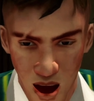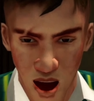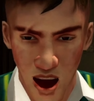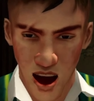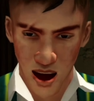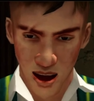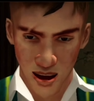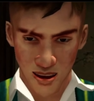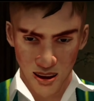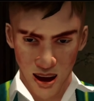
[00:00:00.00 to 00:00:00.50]

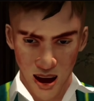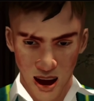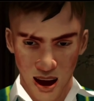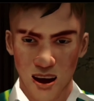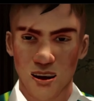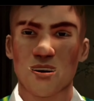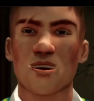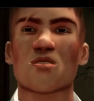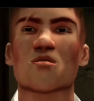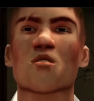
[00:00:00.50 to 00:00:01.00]
bad.
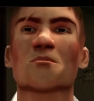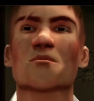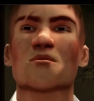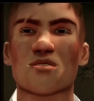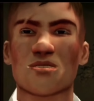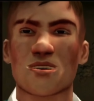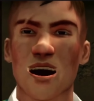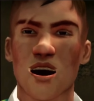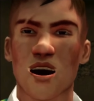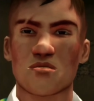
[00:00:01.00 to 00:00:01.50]

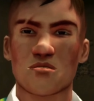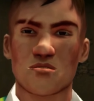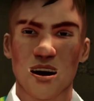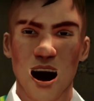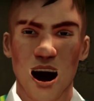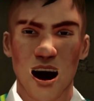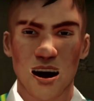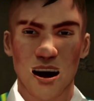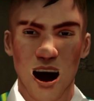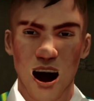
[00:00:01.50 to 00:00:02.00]
Give up the
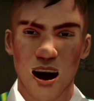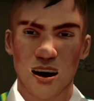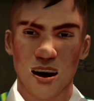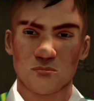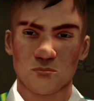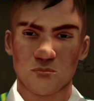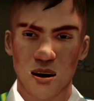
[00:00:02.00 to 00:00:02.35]
tough guy